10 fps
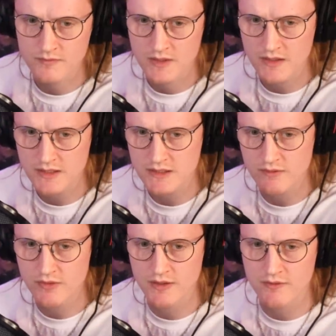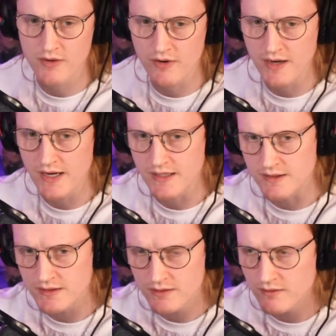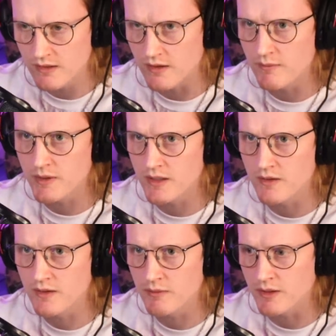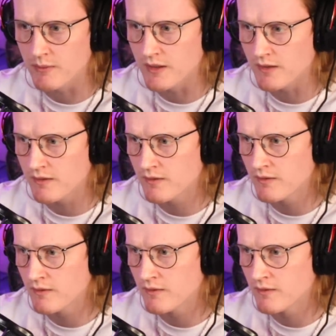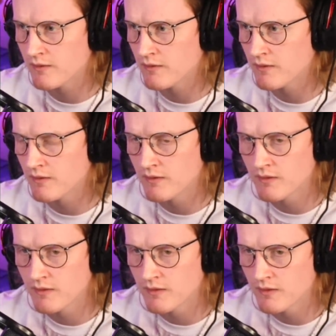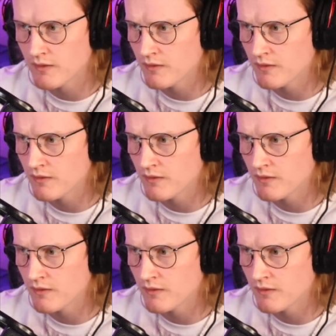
There's something at the very end. Yeah, let me go back. Ooh,